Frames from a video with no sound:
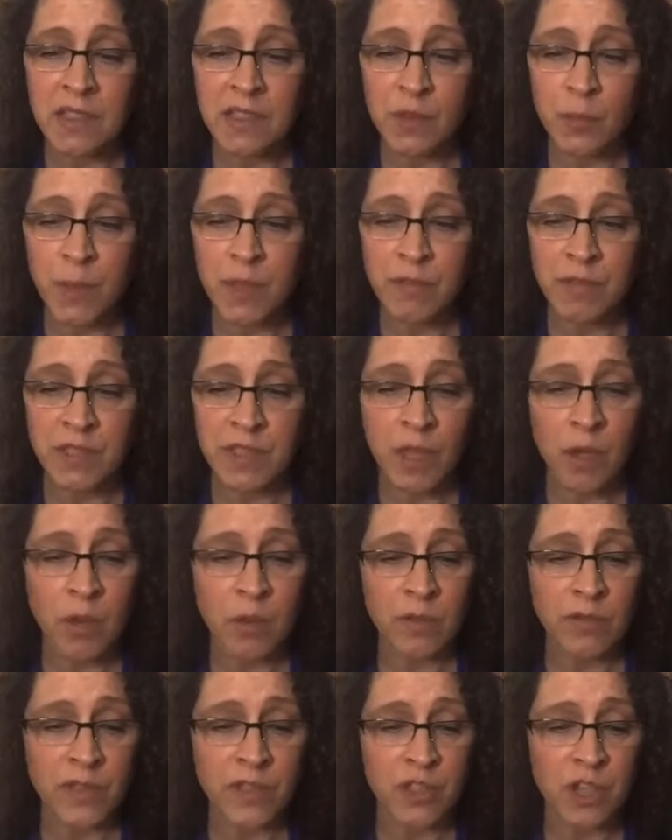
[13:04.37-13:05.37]
as we
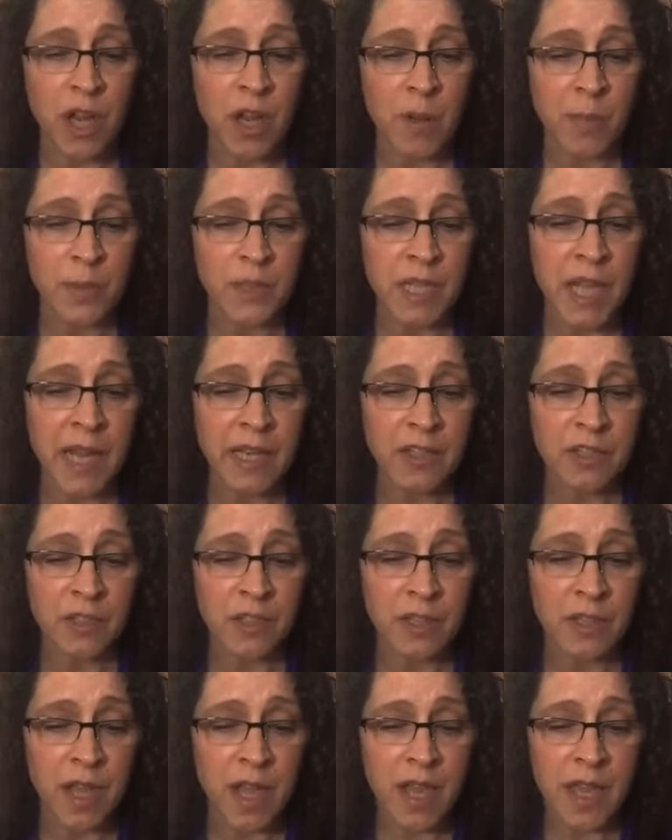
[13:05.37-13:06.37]
resolve in child
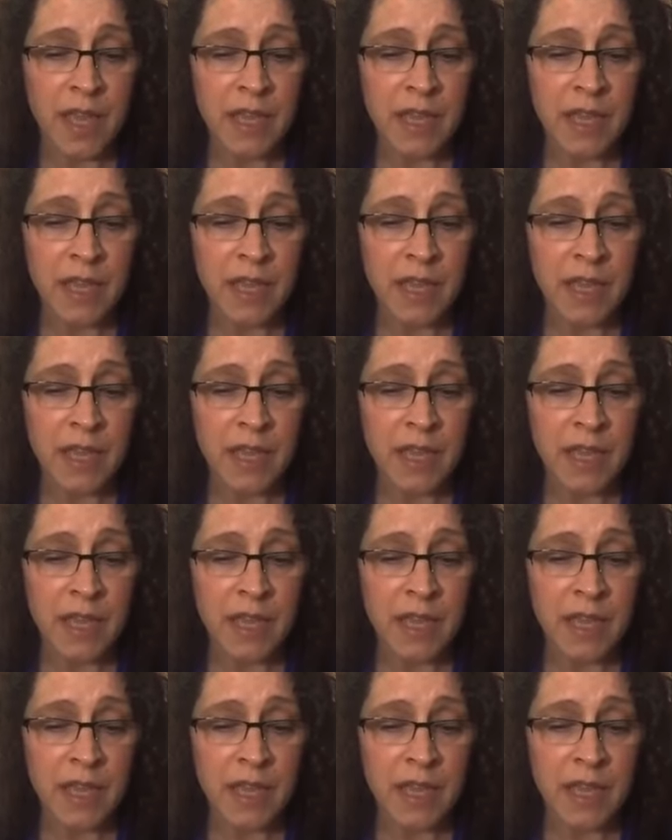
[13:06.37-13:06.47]
protection,